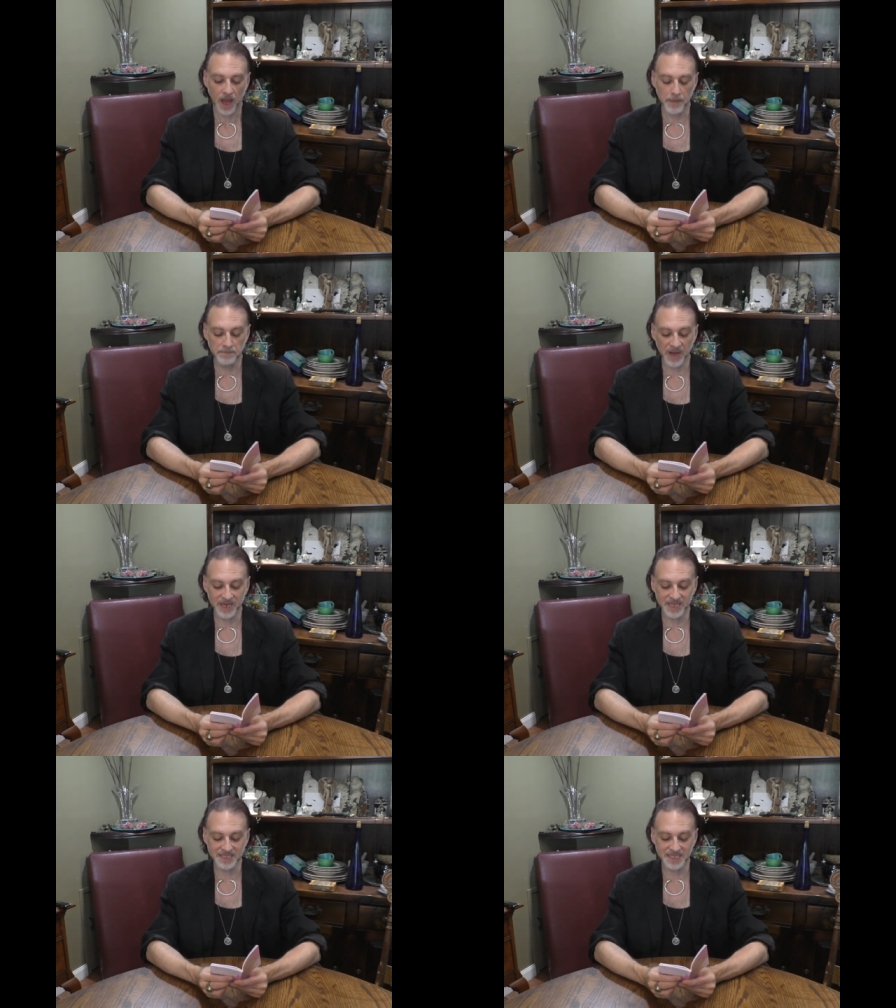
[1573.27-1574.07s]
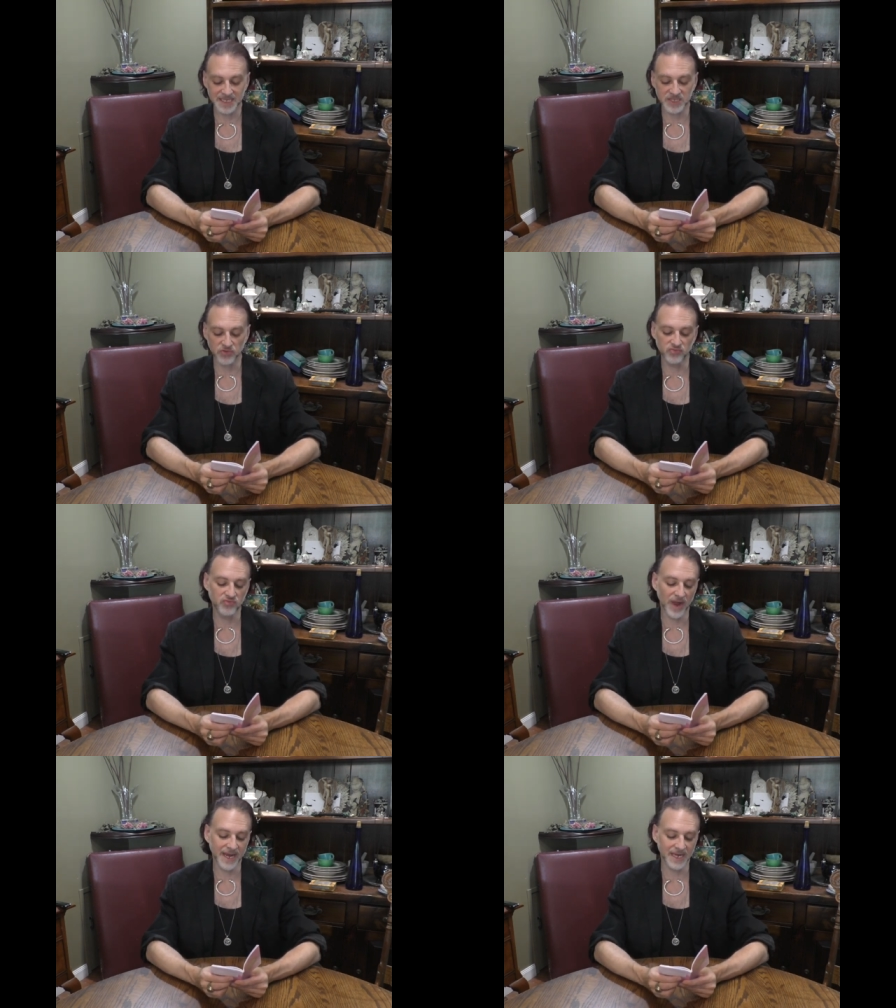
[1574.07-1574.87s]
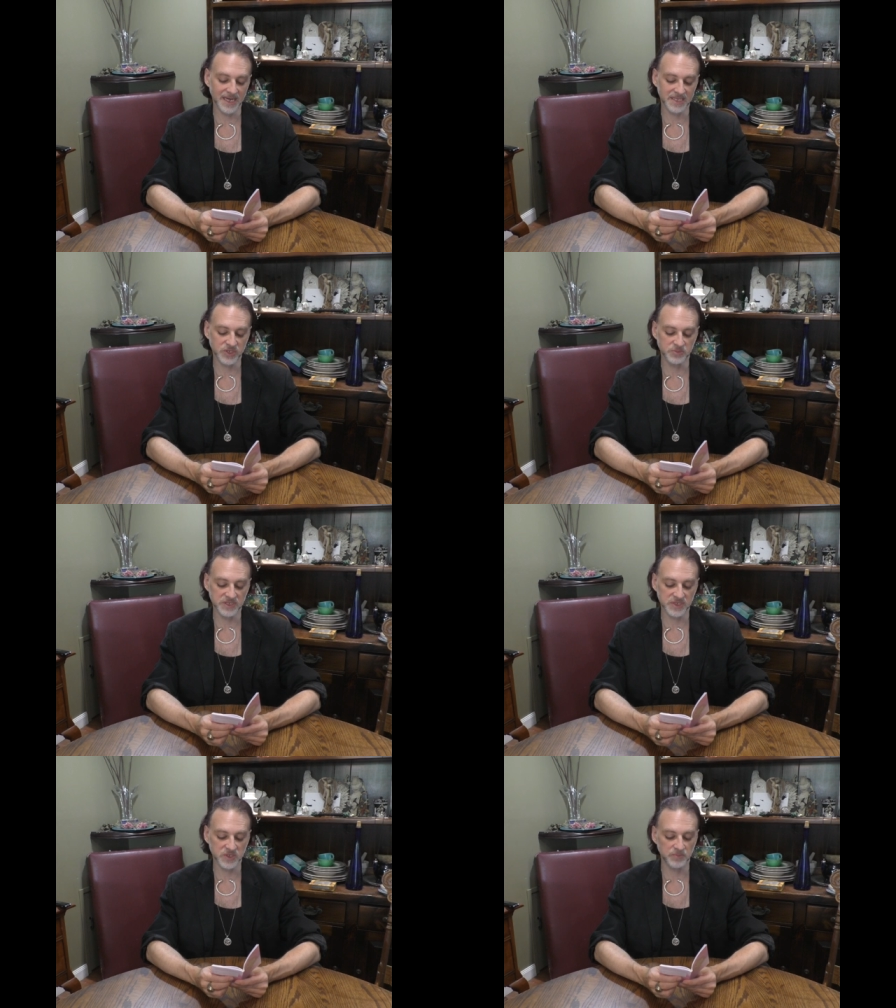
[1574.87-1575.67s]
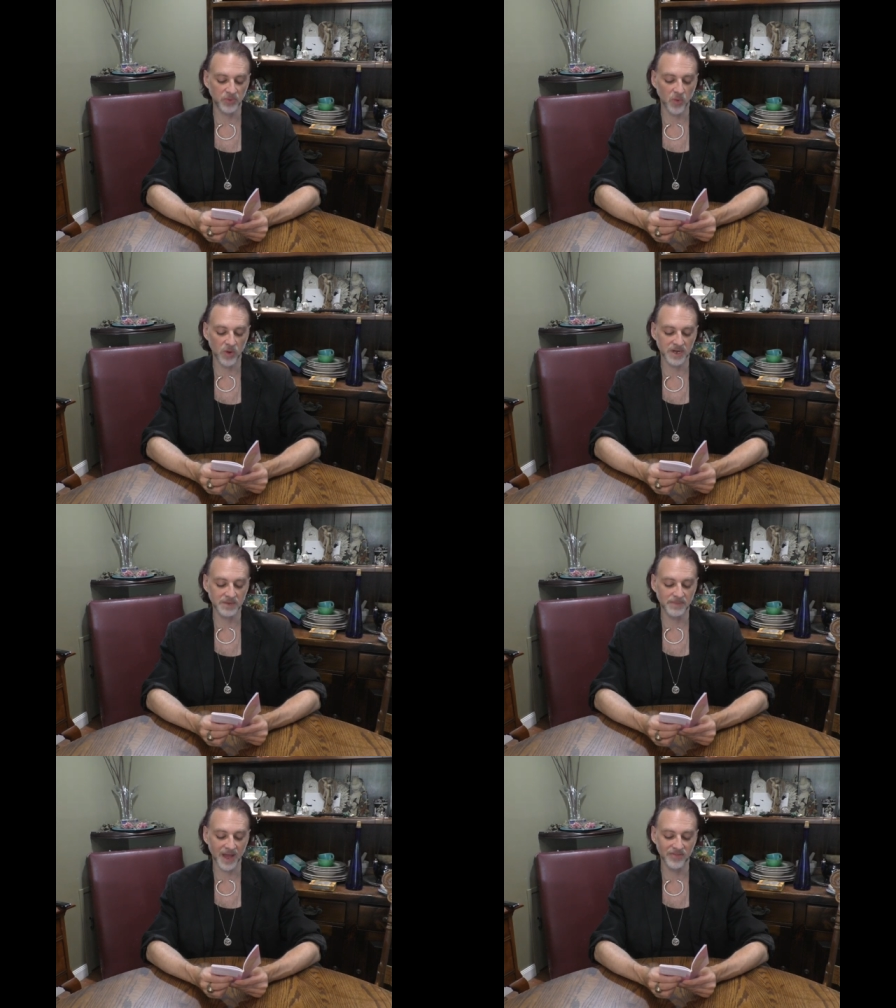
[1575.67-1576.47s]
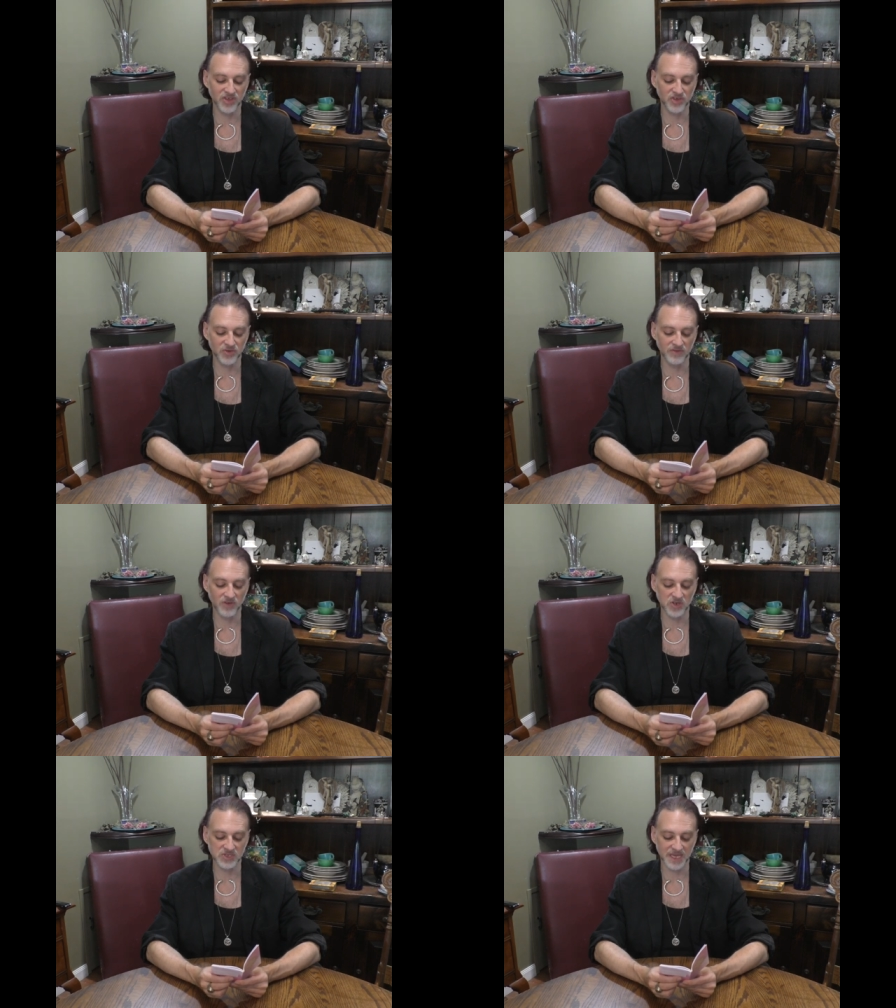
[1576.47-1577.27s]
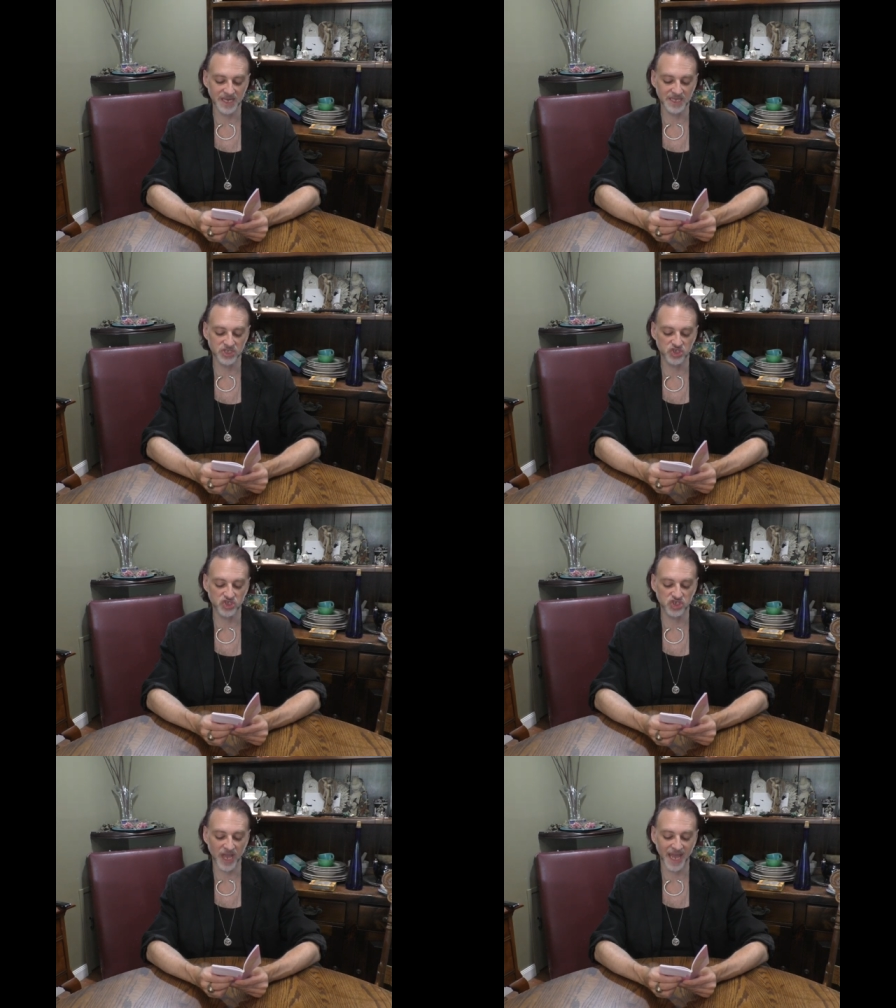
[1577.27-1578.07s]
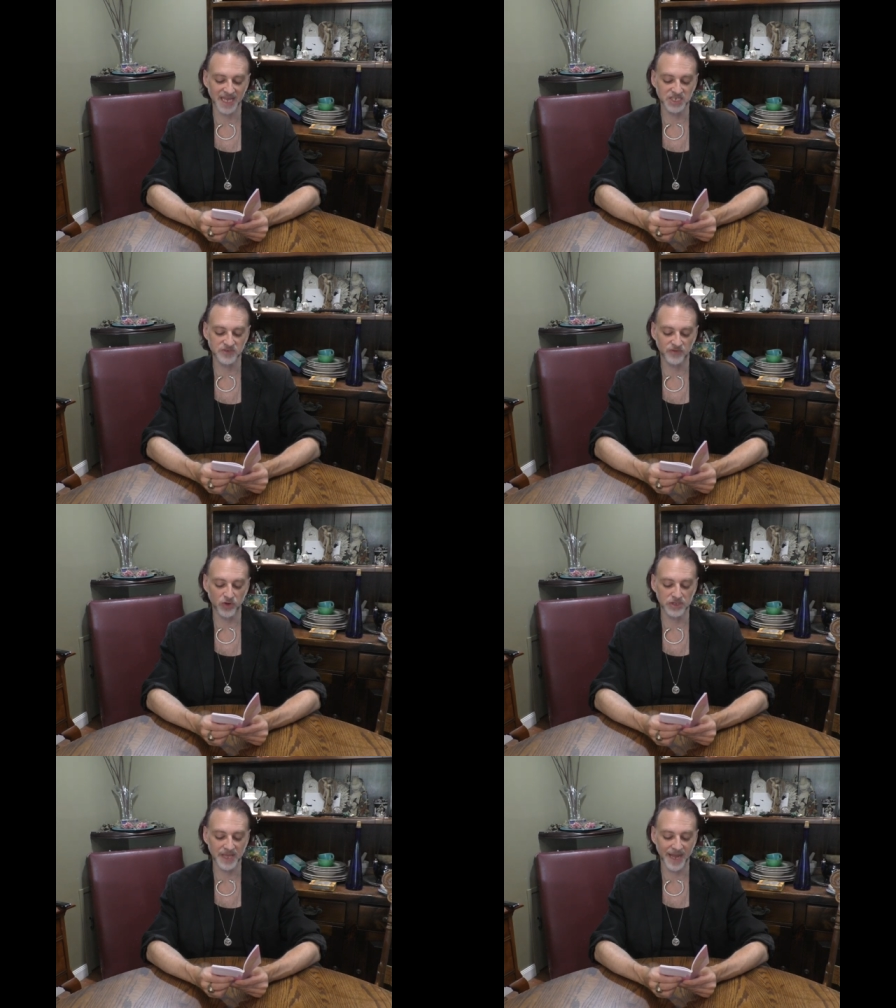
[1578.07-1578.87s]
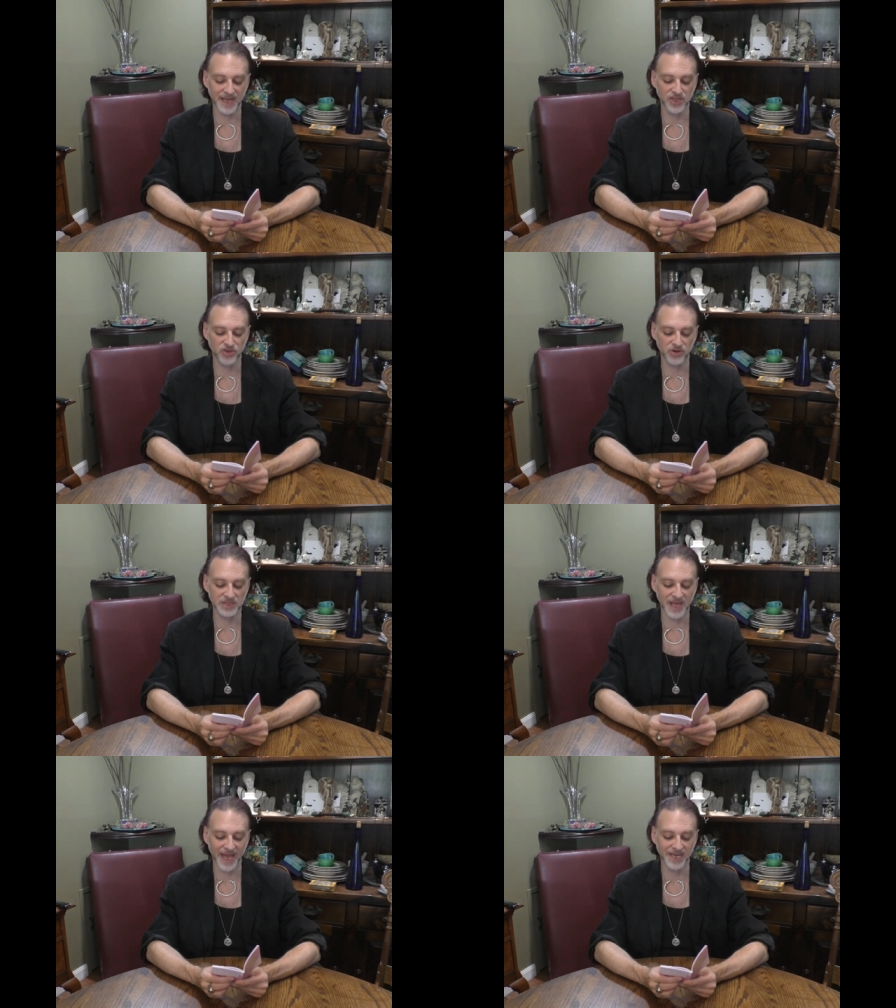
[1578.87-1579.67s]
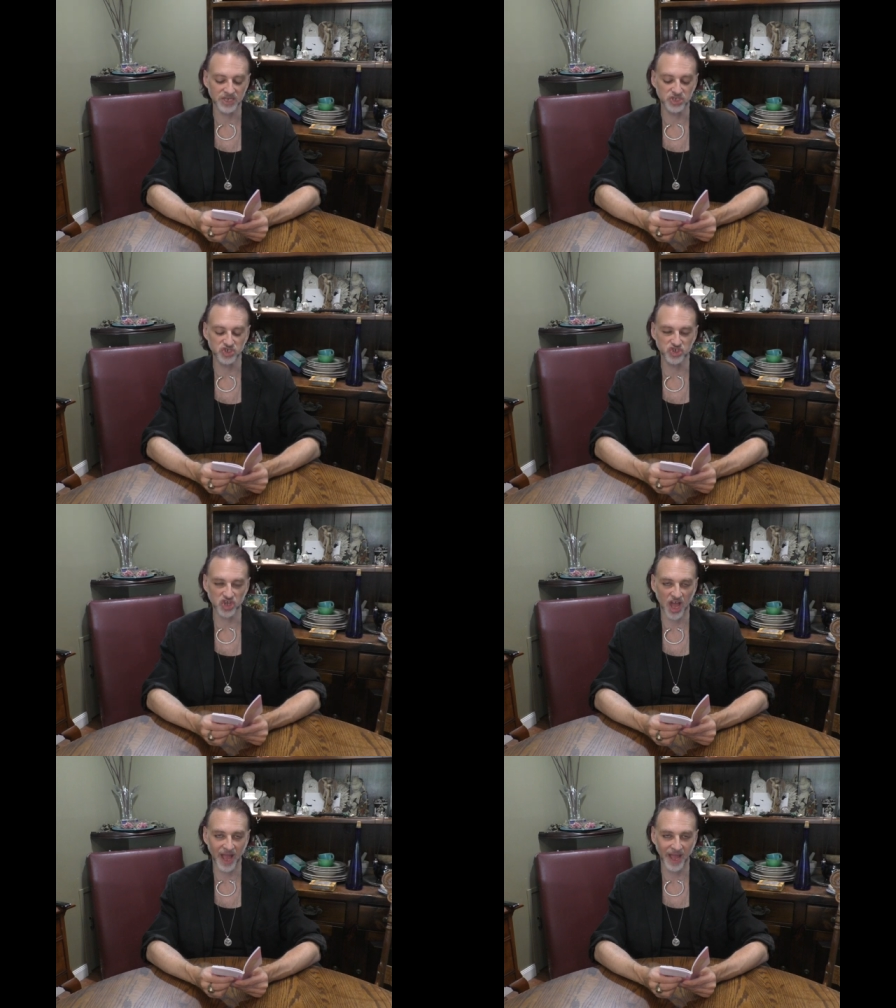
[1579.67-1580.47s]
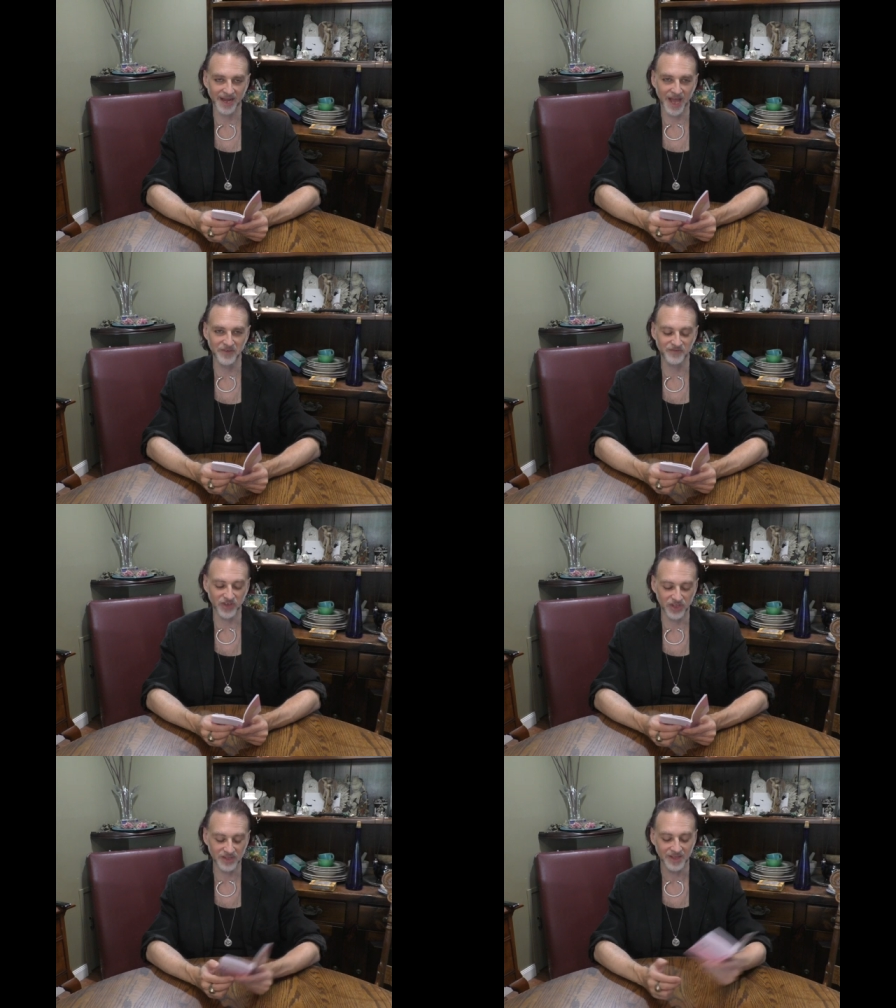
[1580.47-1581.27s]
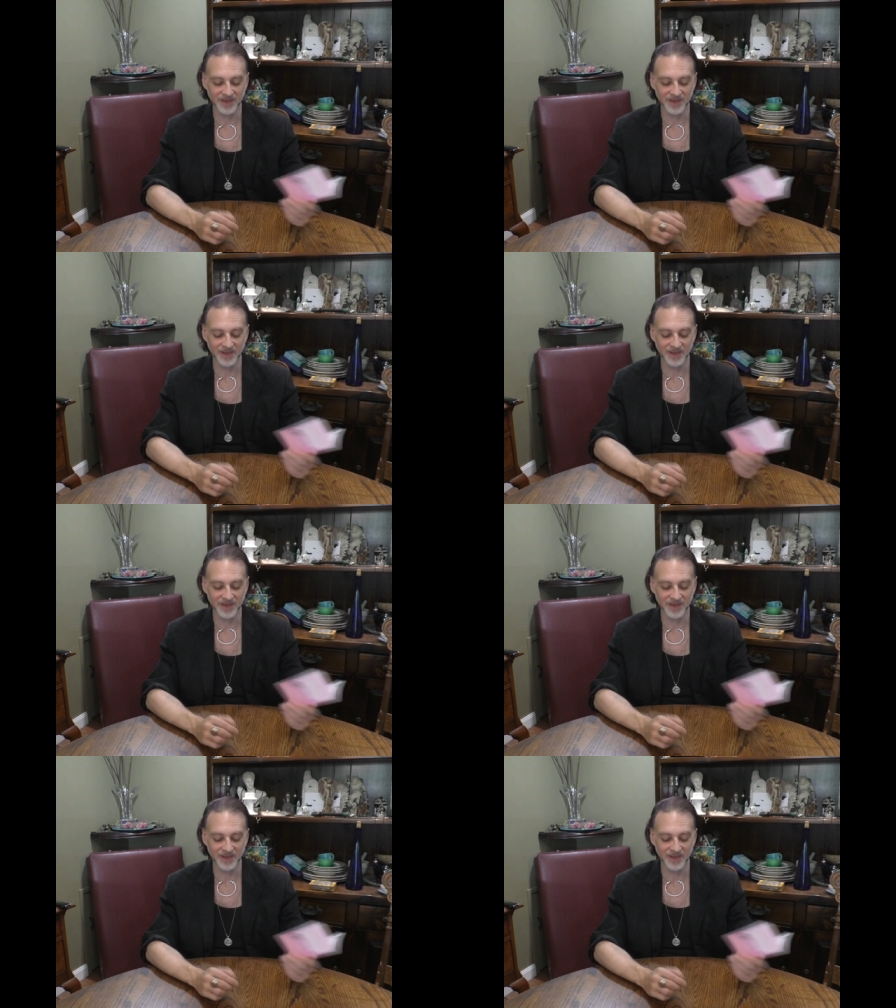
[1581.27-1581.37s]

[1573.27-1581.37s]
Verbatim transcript: Abundance is a readiness to be supported by the universe in exchange for letting your light shine at full